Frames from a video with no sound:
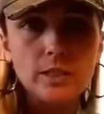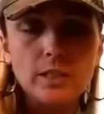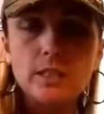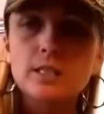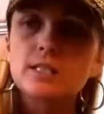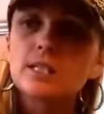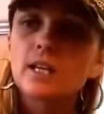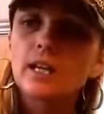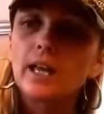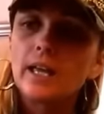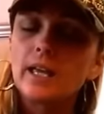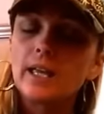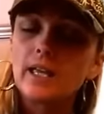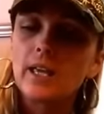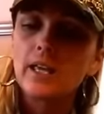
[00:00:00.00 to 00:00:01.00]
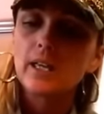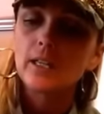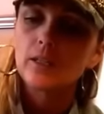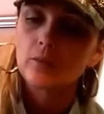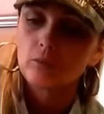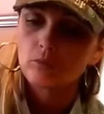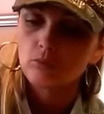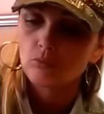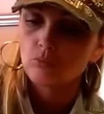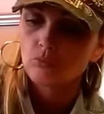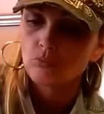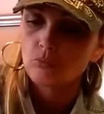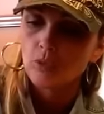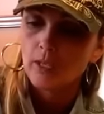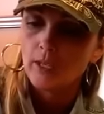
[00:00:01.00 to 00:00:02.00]
It's a, um,
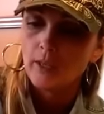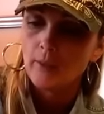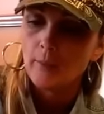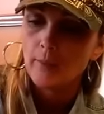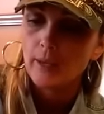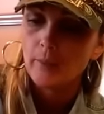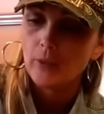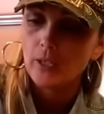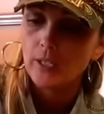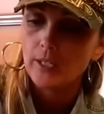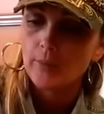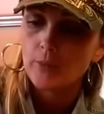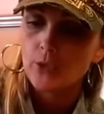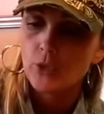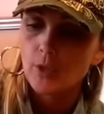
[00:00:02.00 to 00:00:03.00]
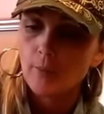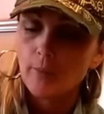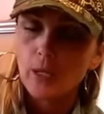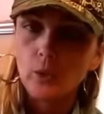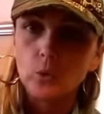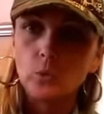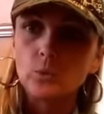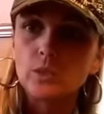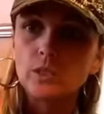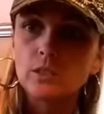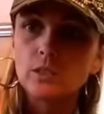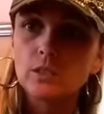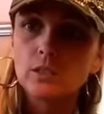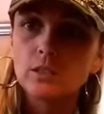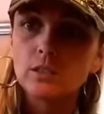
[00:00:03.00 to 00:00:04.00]
paperclip trombone.
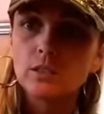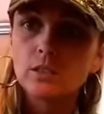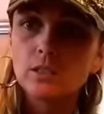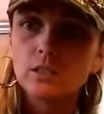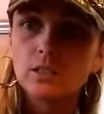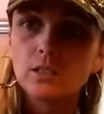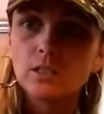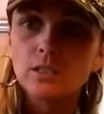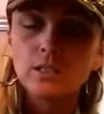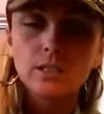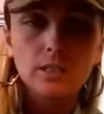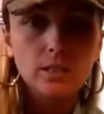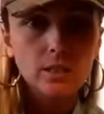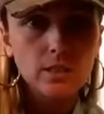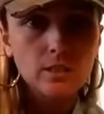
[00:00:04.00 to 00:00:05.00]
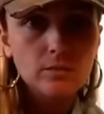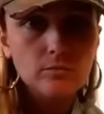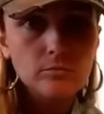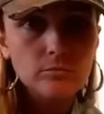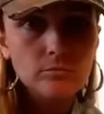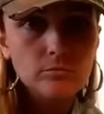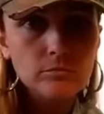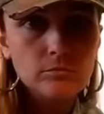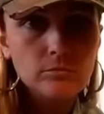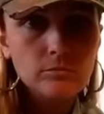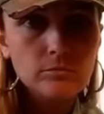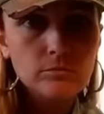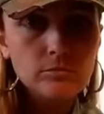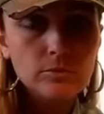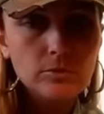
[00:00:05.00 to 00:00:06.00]
And it,
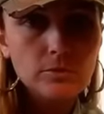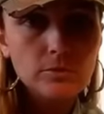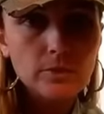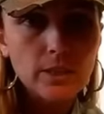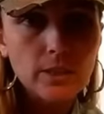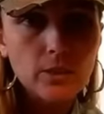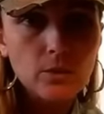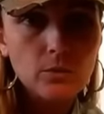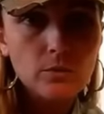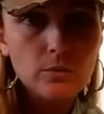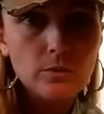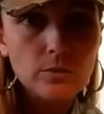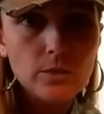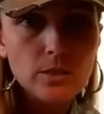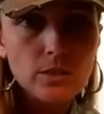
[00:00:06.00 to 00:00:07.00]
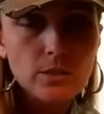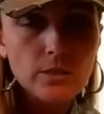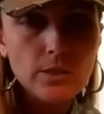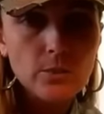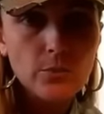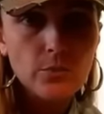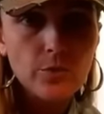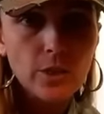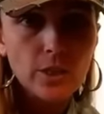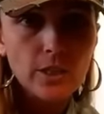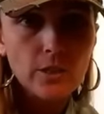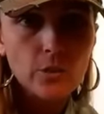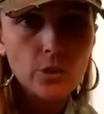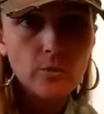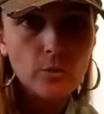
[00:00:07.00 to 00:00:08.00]
no, it looks very
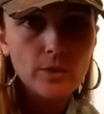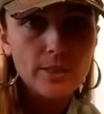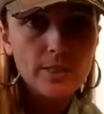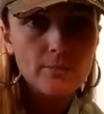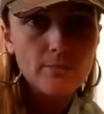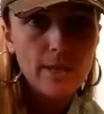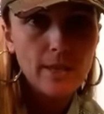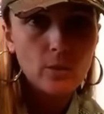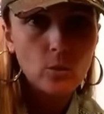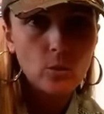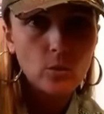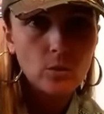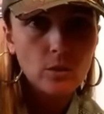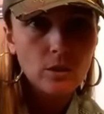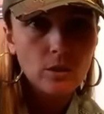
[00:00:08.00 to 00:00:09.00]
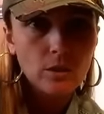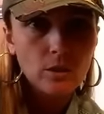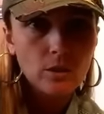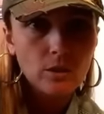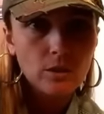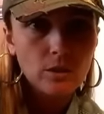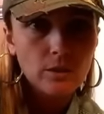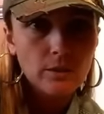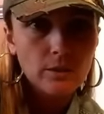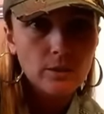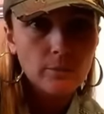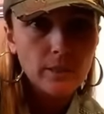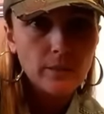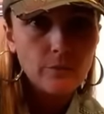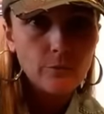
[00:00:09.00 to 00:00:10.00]
durable. It's metal, the
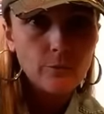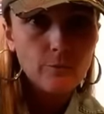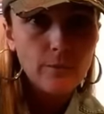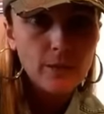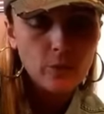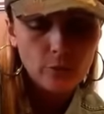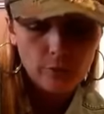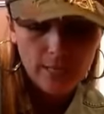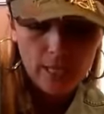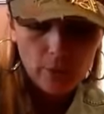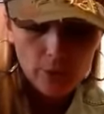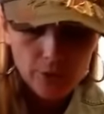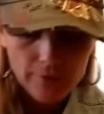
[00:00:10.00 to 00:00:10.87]
big metal flower.